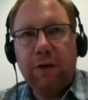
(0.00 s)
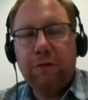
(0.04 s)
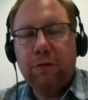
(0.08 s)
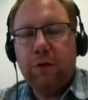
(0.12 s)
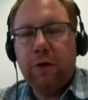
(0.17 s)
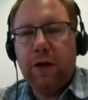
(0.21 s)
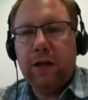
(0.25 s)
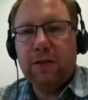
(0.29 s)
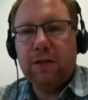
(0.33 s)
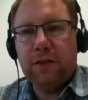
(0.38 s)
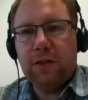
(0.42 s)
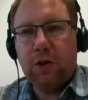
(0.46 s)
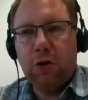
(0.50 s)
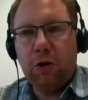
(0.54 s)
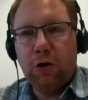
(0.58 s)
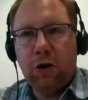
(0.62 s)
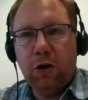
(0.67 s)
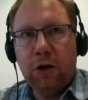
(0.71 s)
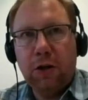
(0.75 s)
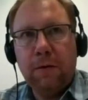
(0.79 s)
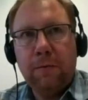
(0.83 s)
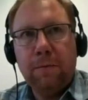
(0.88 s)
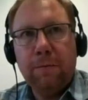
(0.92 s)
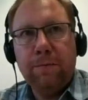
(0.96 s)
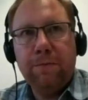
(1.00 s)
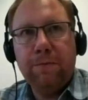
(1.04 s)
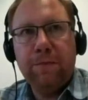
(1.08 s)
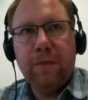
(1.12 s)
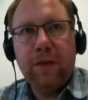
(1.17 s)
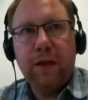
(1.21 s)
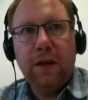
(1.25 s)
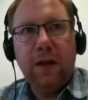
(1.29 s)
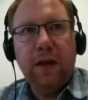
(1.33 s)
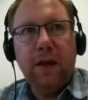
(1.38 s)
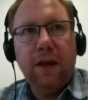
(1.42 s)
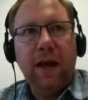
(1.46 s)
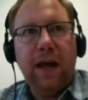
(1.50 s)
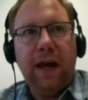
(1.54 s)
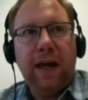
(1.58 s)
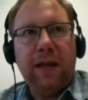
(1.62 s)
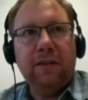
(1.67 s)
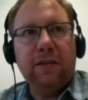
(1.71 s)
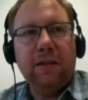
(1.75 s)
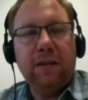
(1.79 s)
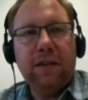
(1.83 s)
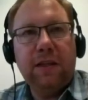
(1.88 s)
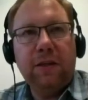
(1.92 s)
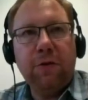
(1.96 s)
and the dereference call might
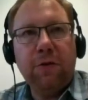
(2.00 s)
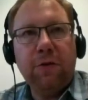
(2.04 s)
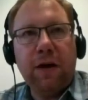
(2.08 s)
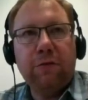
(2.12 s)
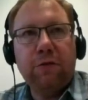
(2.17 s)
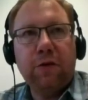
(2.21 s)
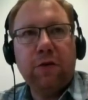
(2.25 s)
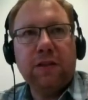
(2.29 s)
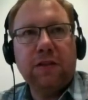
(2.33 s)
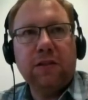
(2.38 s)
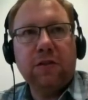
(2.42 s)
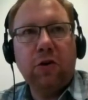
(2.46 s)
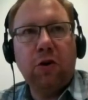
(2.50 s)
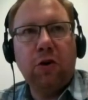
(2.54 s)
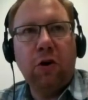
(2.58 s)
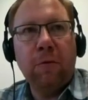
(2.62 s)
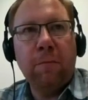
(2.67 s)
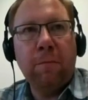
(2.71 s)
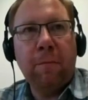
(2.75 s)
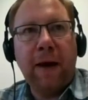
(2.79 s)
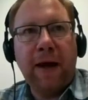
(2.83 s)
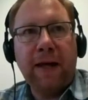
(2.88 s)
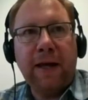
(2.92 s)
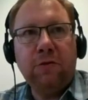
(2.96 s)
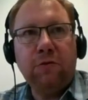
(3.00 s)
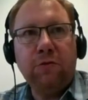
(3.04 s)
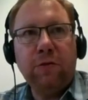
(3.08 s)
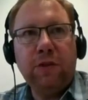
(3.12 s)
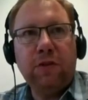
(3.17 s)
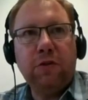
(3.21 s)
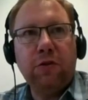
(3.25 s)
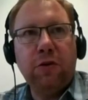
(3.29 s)
return something that is null.